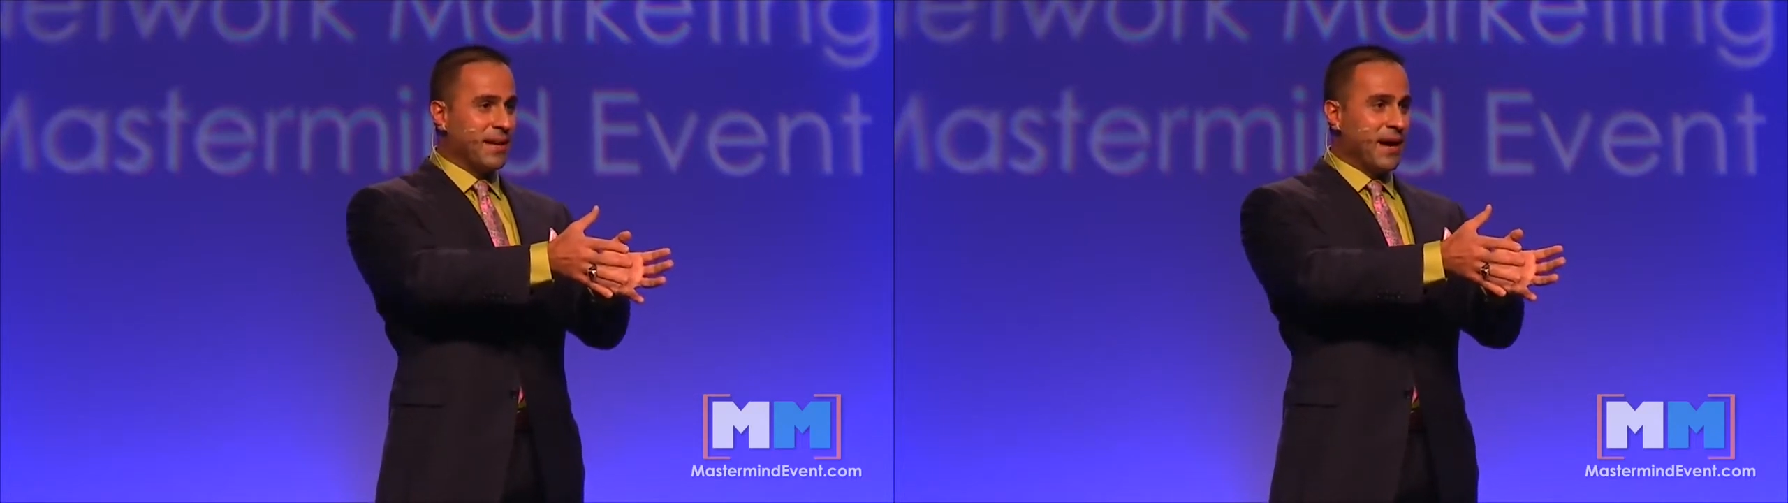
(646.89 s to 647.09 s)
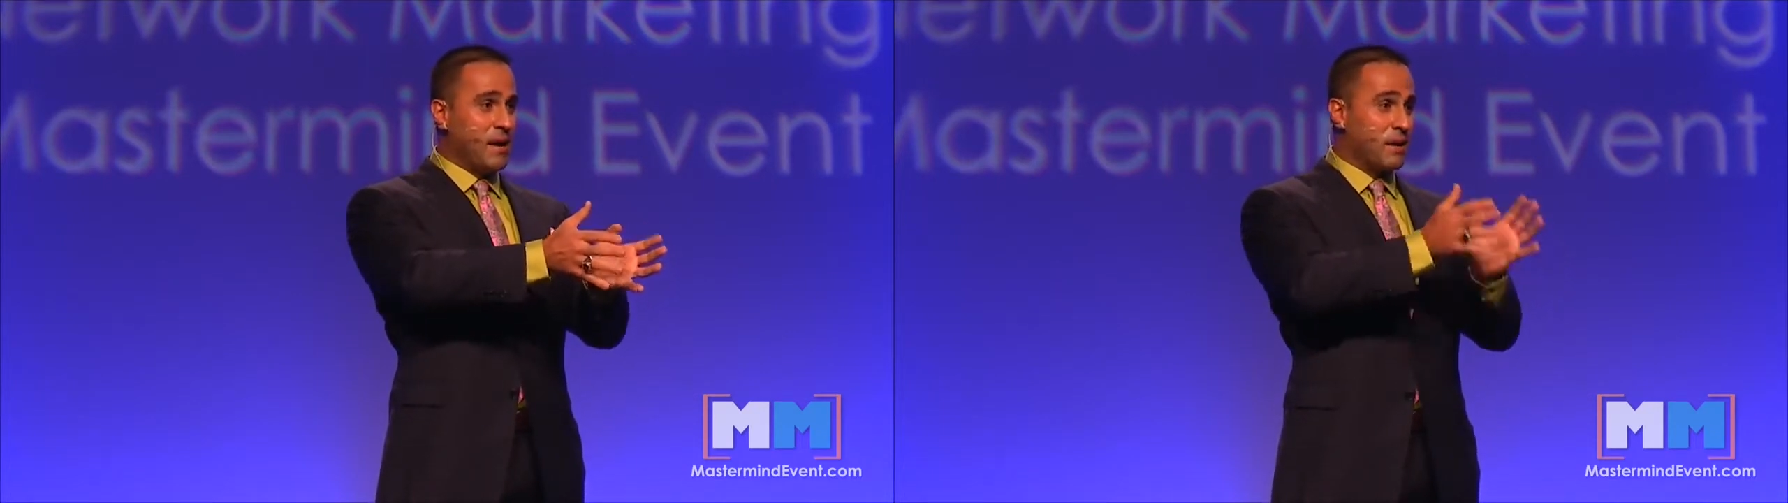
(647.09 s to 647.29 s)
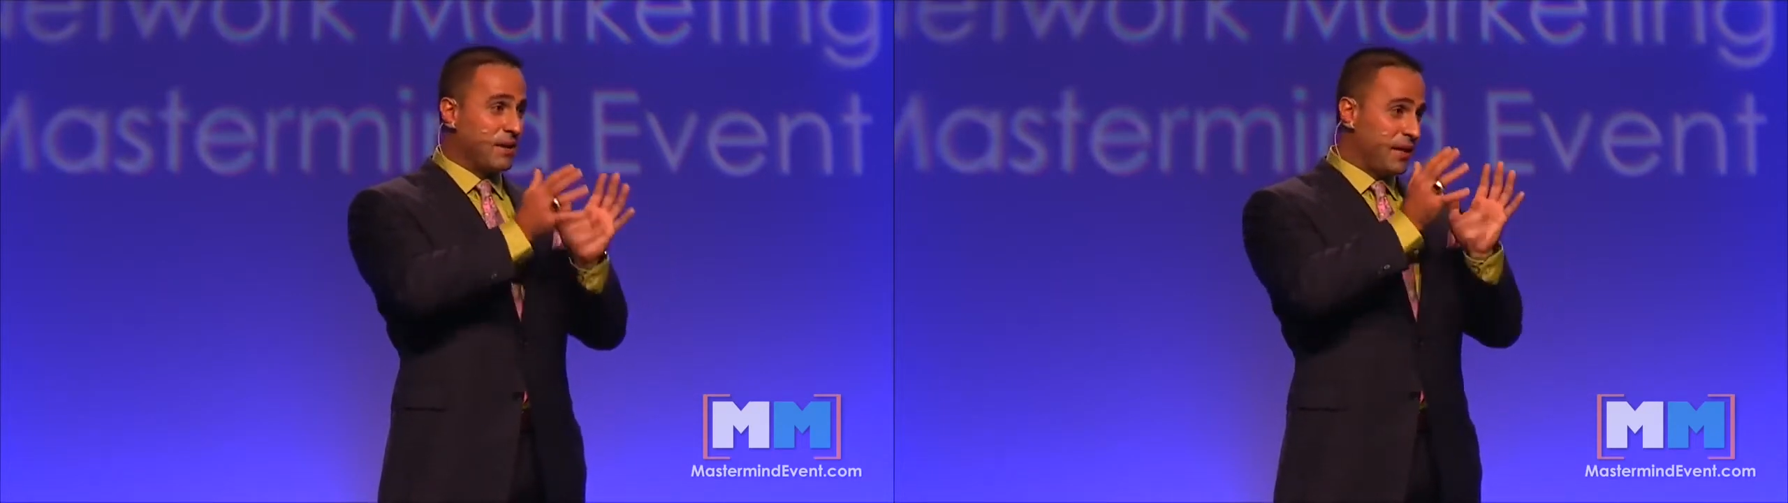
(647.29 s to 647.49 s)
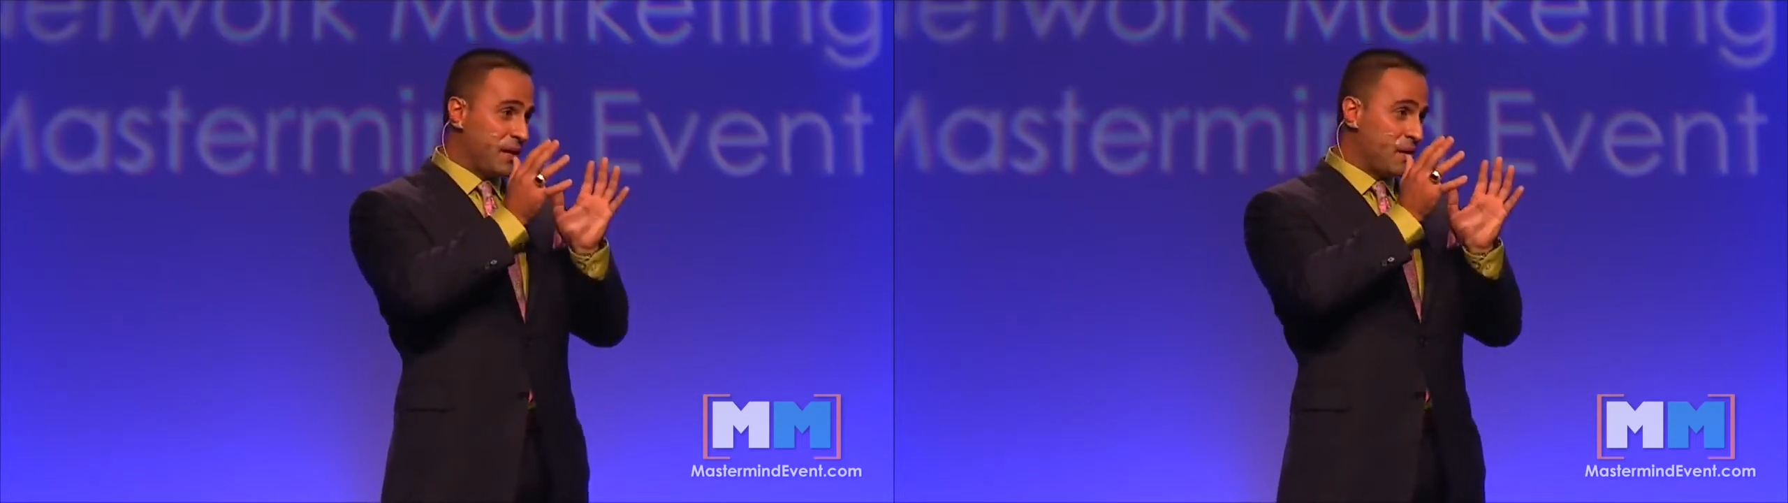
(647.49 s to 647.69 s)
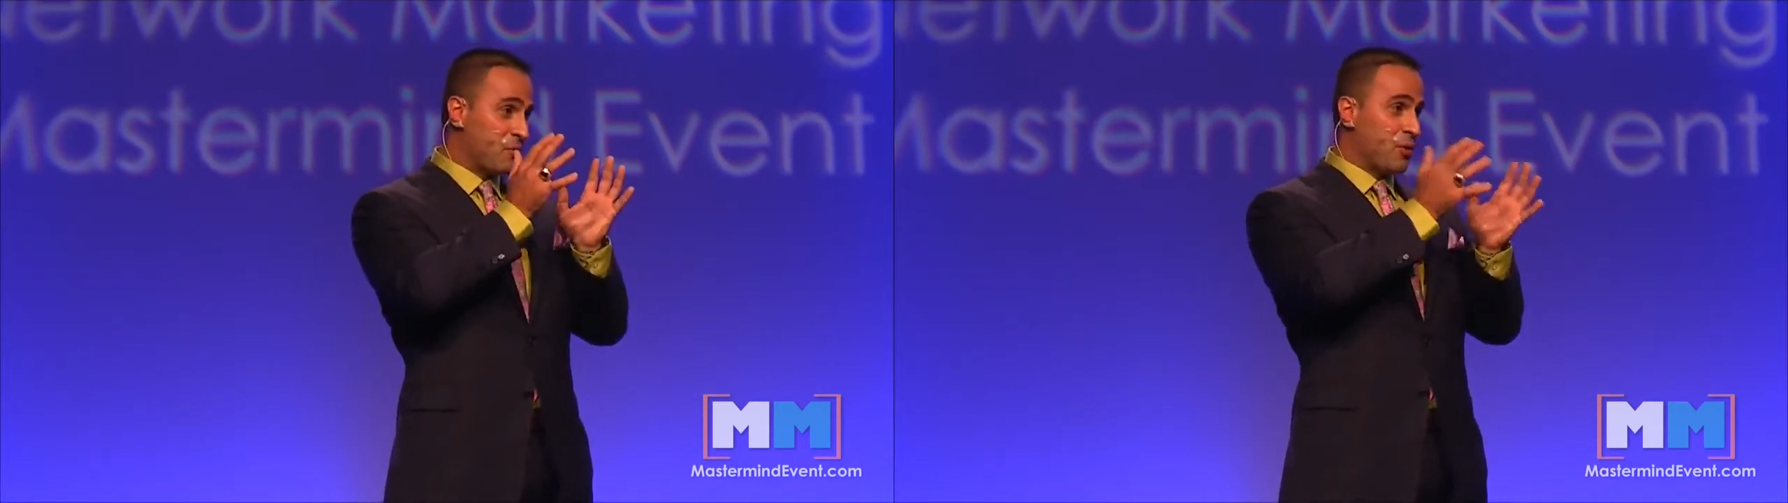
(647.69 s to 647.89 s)
I said,
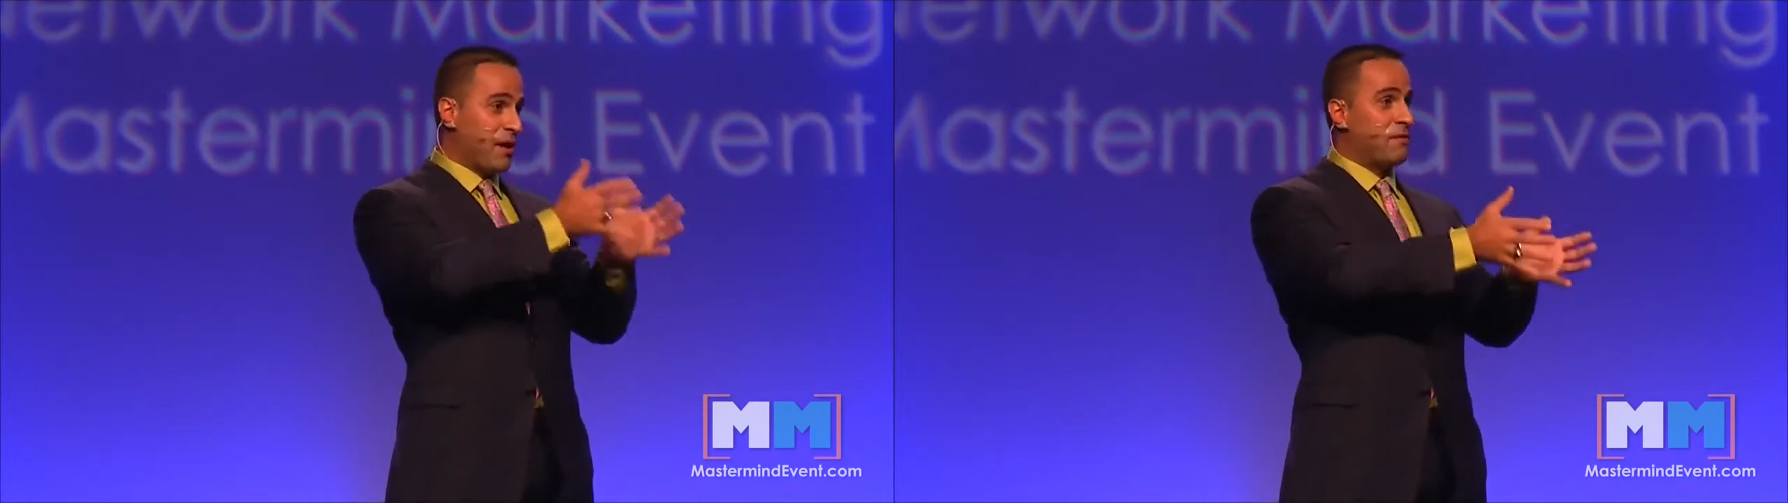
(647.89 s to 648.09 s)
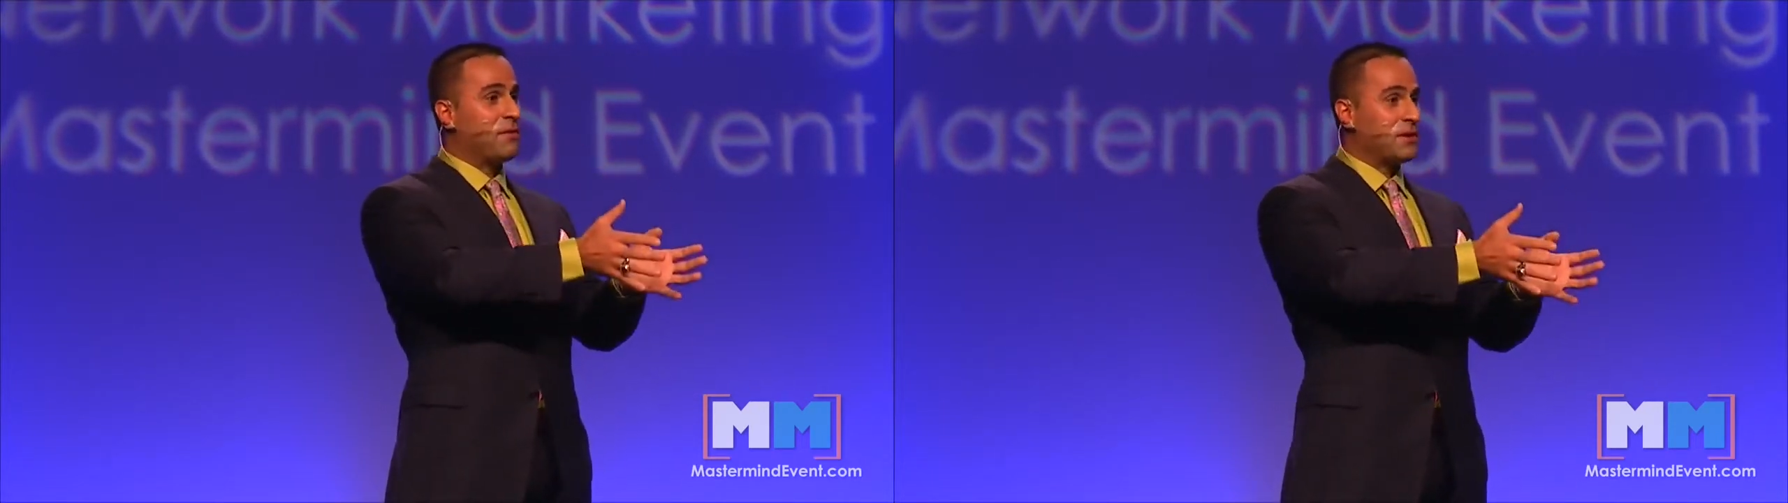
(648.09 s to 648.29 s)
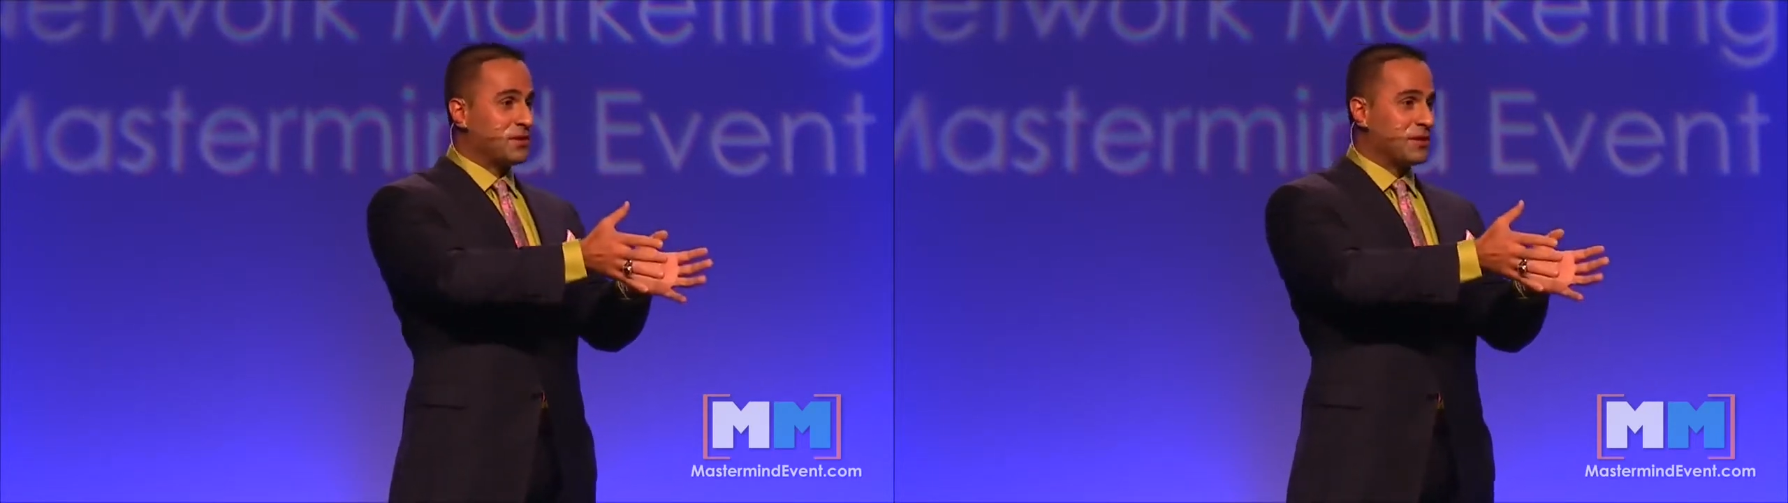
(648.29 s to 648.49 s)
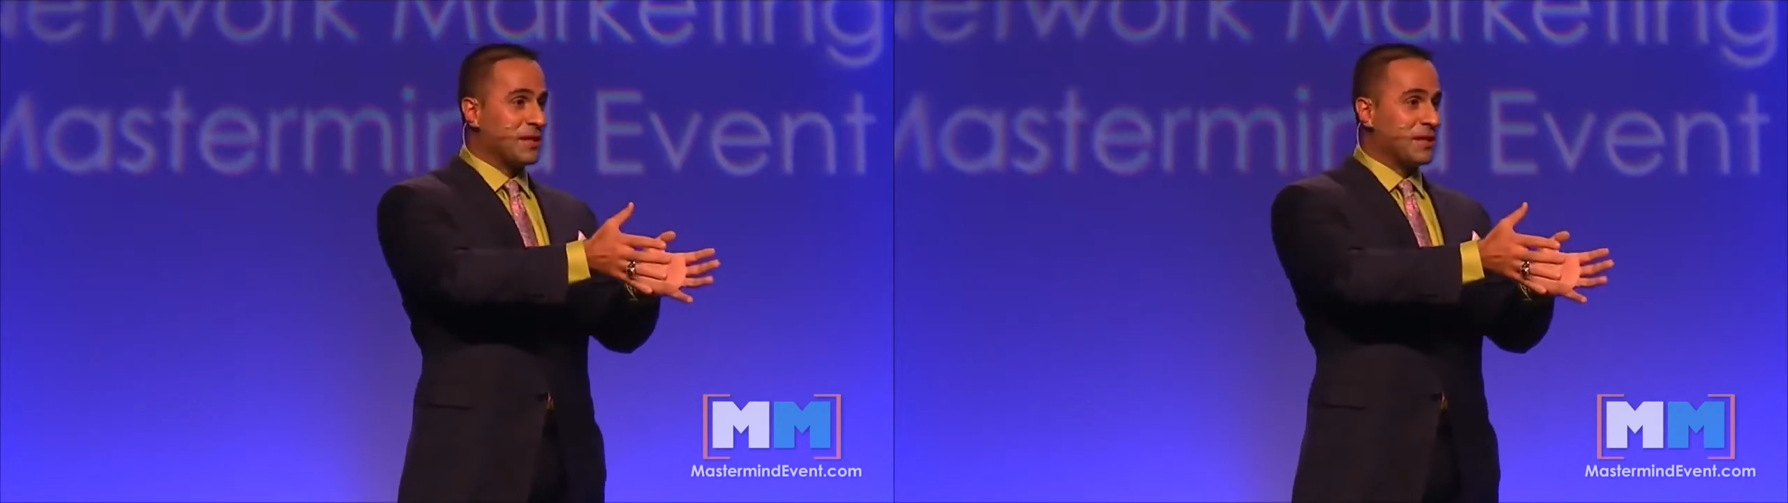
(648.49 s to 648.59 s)
here's where I first